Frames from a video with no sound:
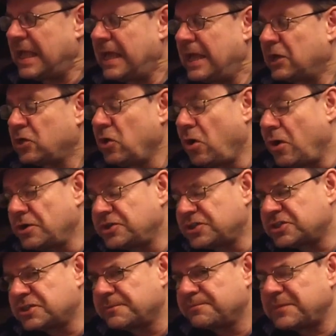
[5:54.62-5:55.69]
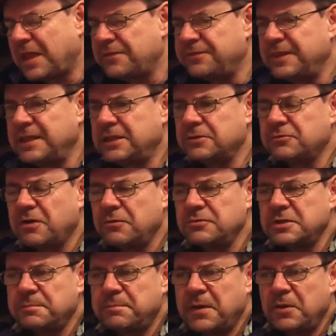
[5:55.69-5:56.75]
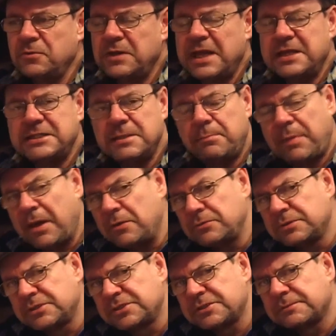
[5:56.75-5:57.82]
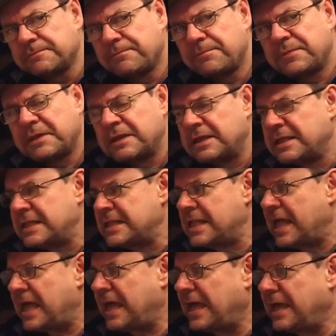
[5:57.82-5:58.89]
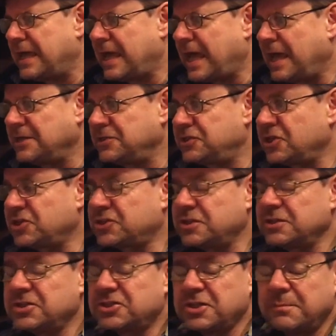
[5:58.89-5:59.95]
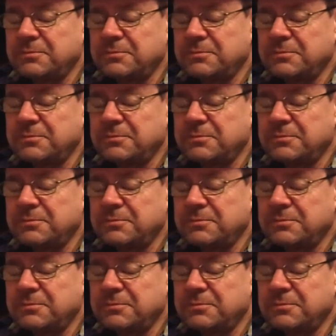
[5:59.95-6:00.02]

Uh, cost, I think around about £80. Uh, and just on the